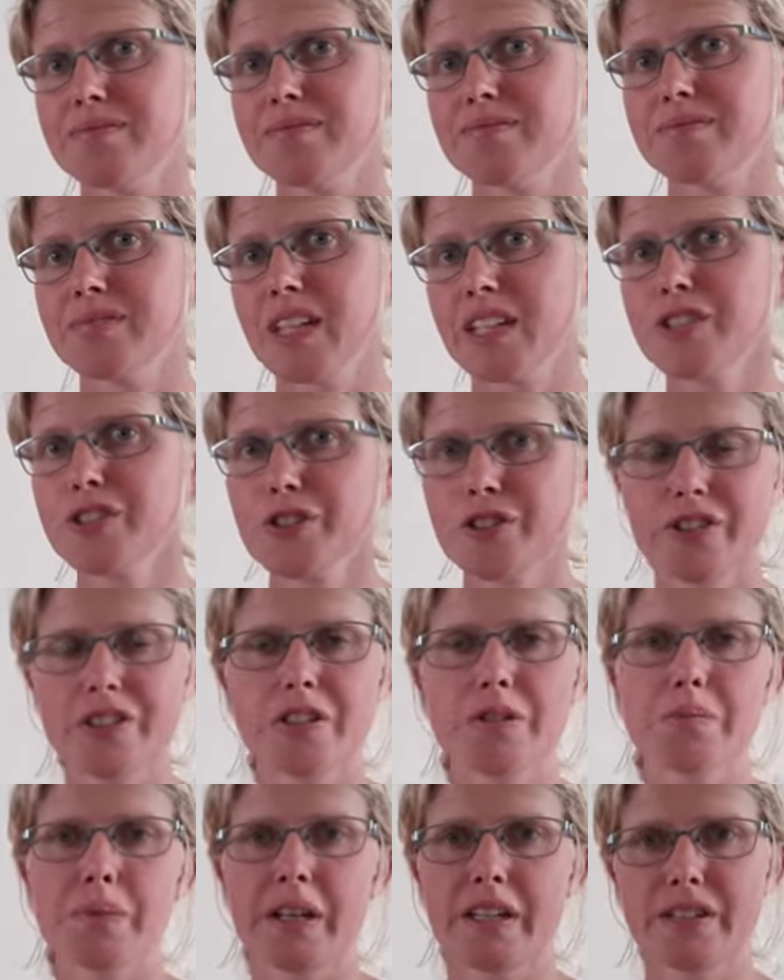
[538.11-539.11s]
enjoy
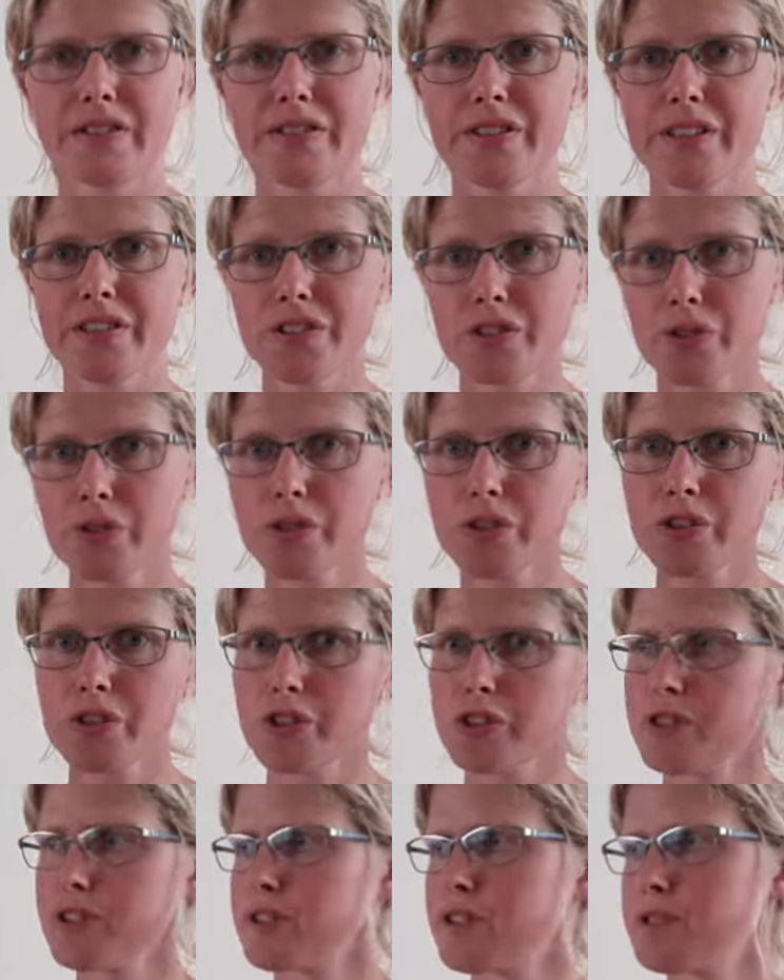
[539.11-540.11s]
your benefits, or
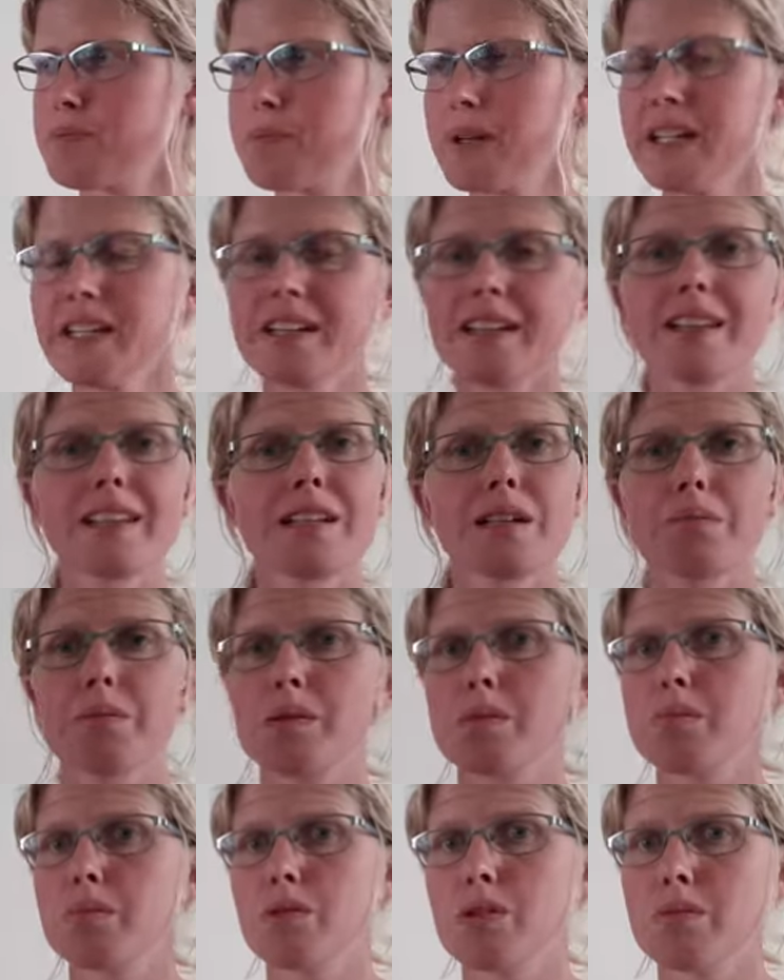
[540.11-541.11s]
just spend a little
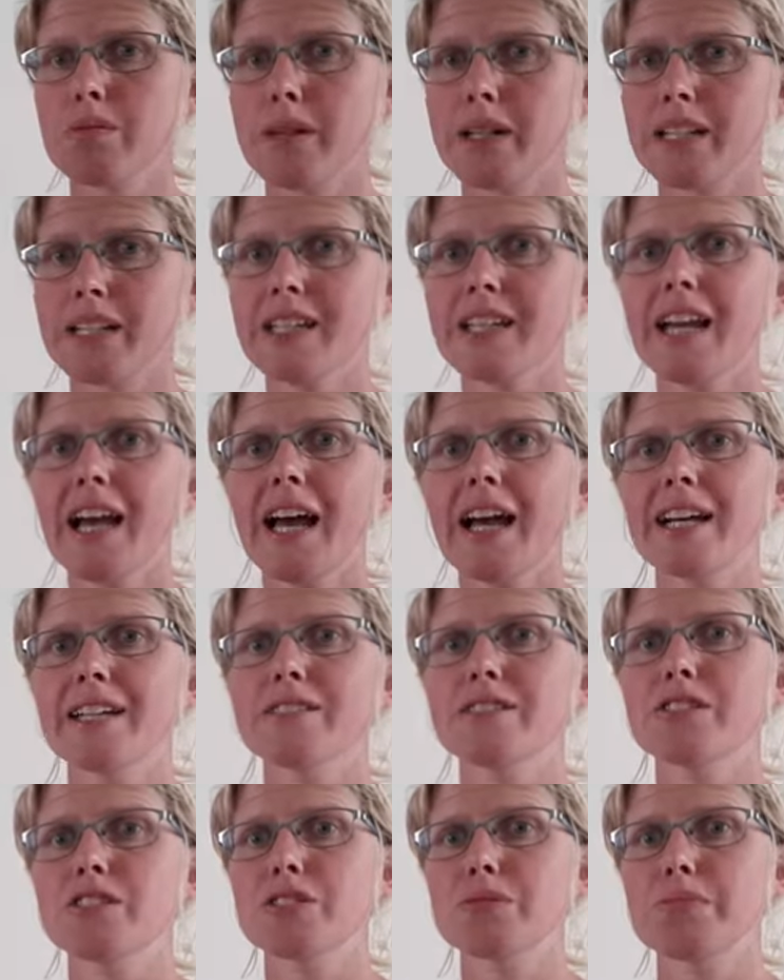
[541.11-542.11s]
bit more money
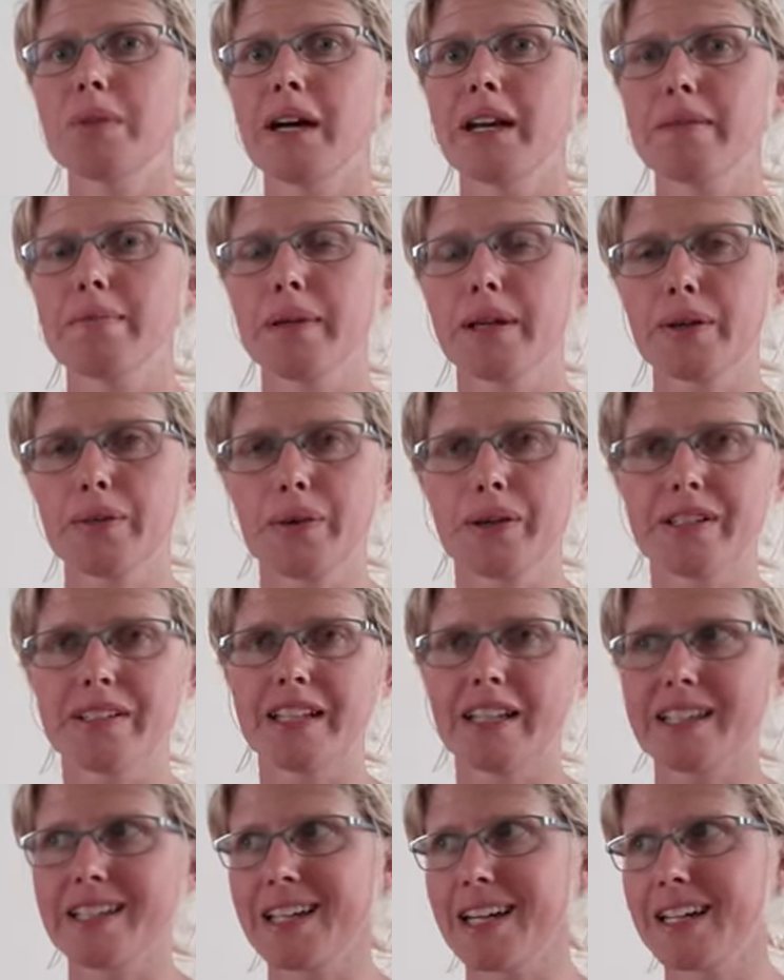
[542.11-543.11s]
and just buy a big one
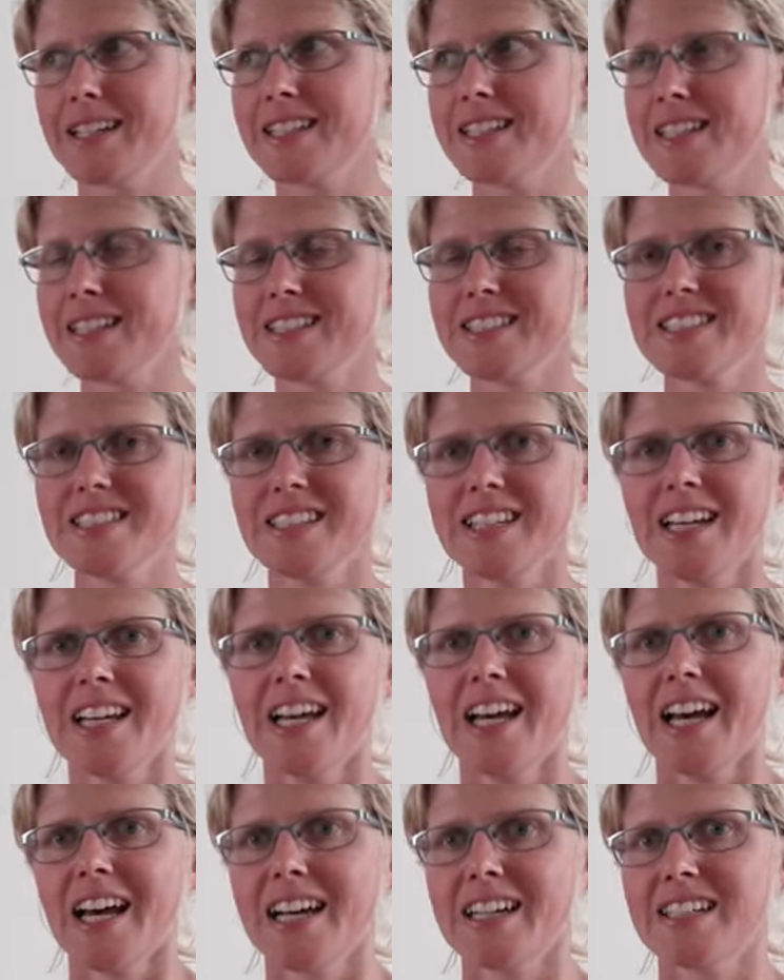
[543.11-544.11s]
like I did.
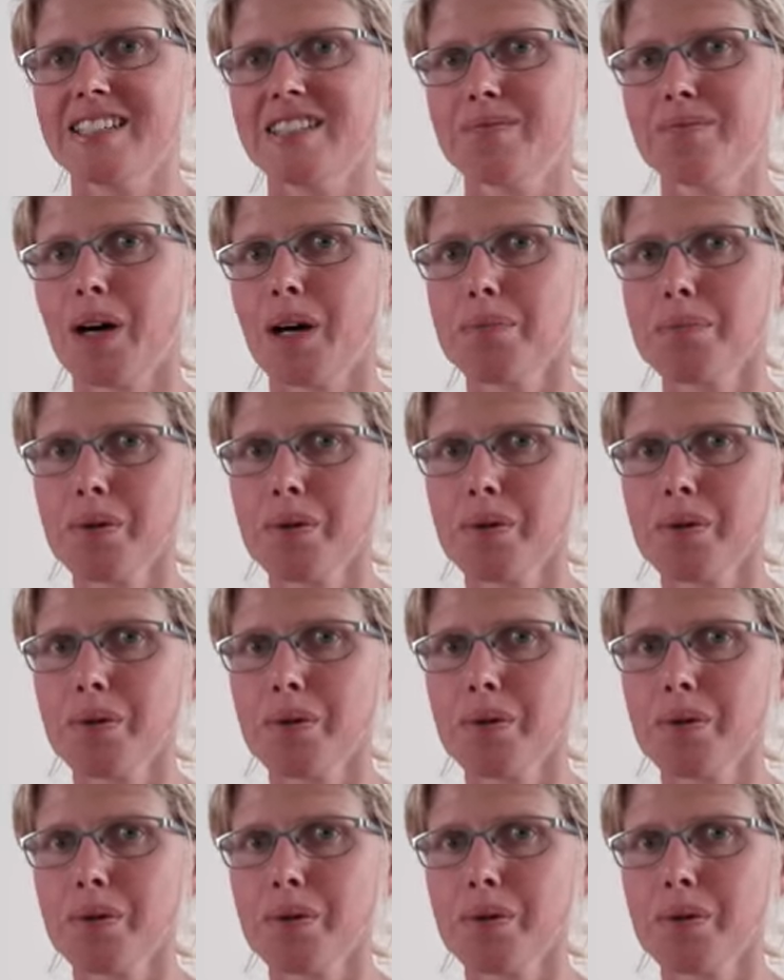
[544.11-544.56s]
I